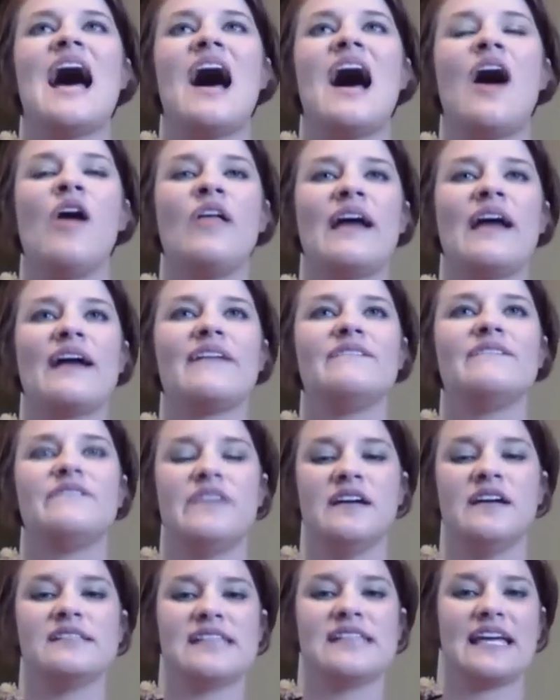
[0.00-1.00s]
all I can
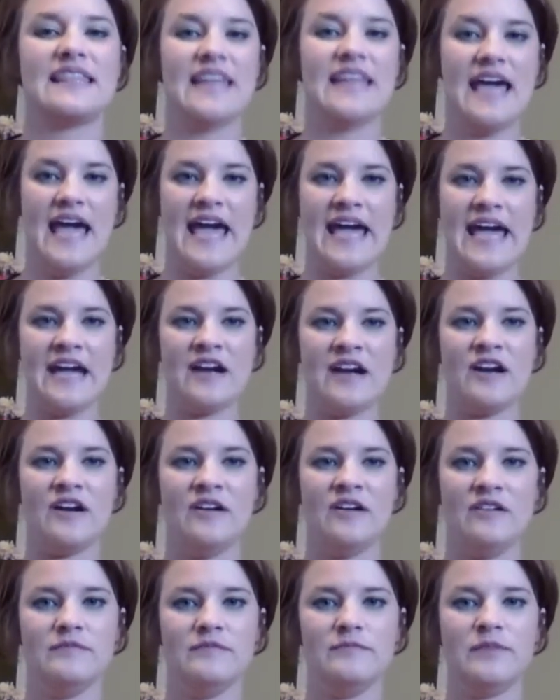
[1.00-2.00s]
feel is like the
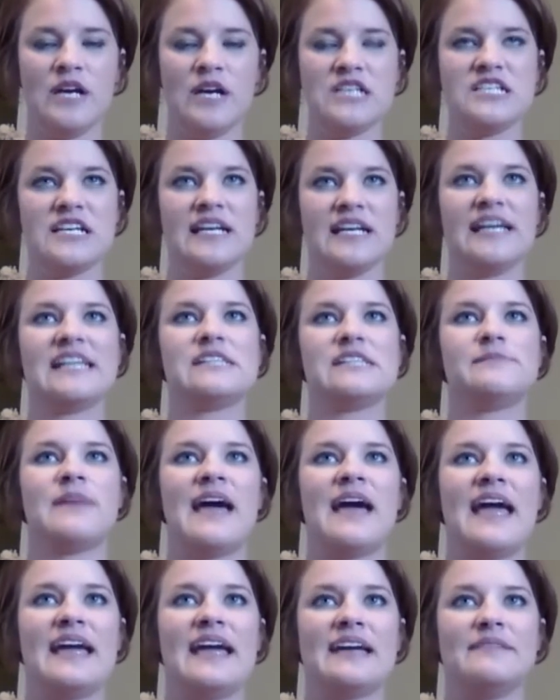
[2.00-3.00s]
air brushing against
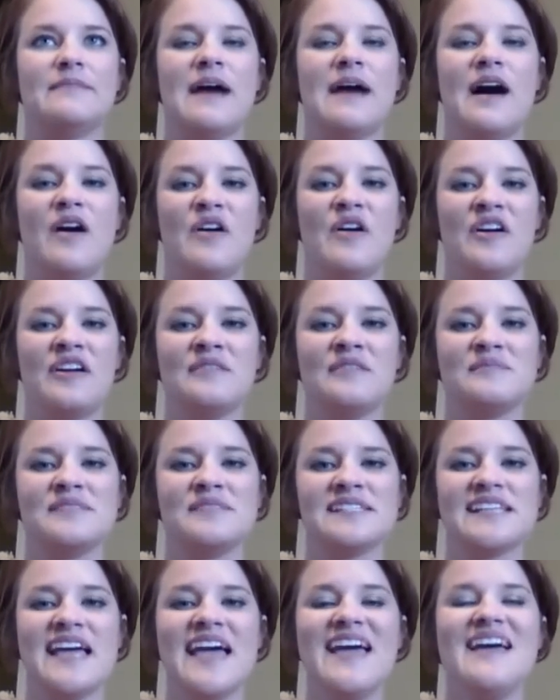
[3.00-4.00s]
my
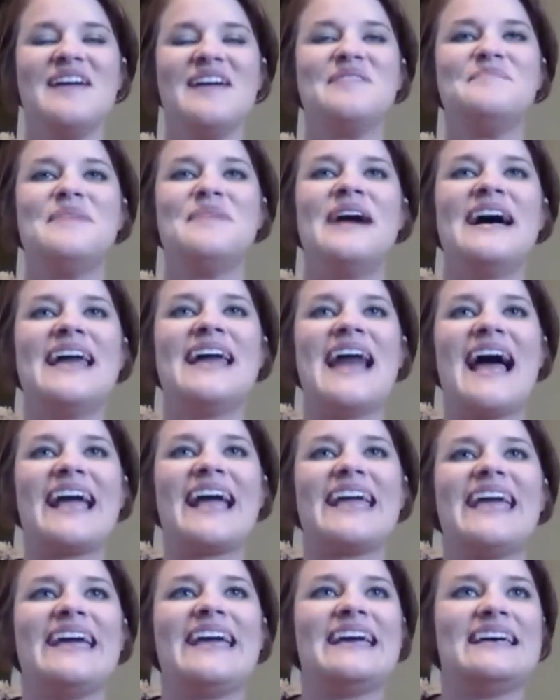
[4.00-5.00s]
arms, but I
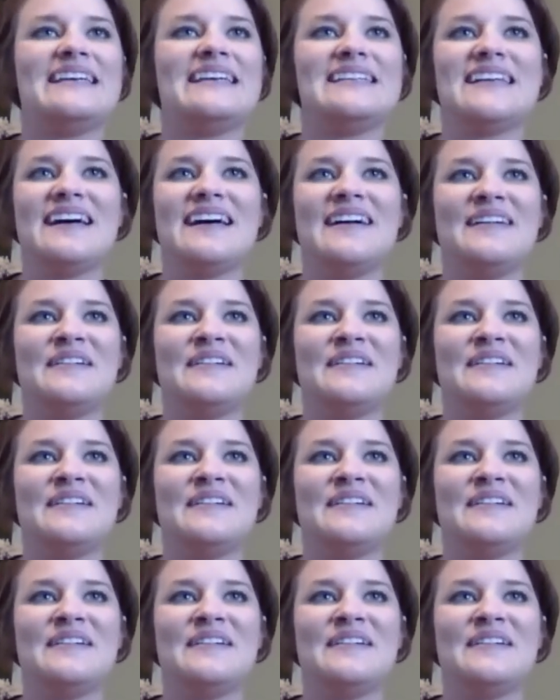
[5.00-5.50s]
can't